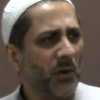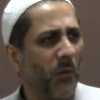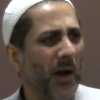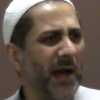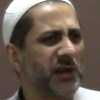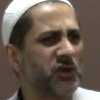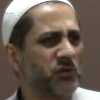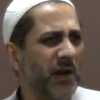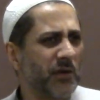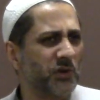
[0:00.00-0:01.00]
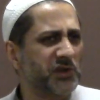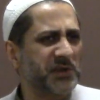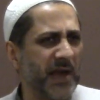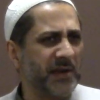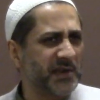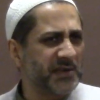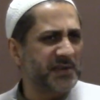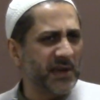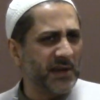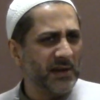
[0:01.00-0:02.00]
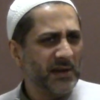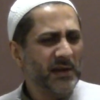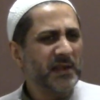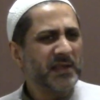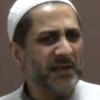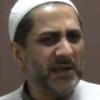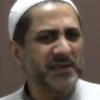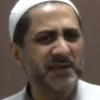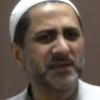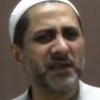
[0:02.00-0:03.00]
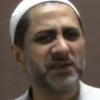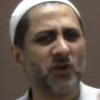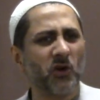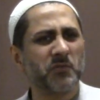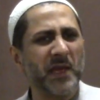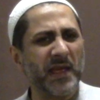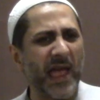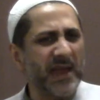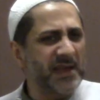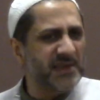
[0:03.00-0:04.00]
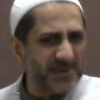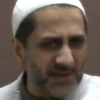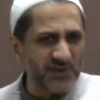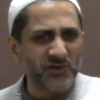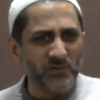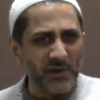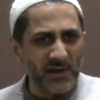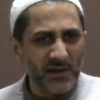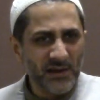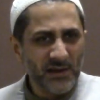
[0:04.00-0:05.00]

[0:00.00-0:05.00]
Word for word: Why should I not stand and say, This does not make any sense to me?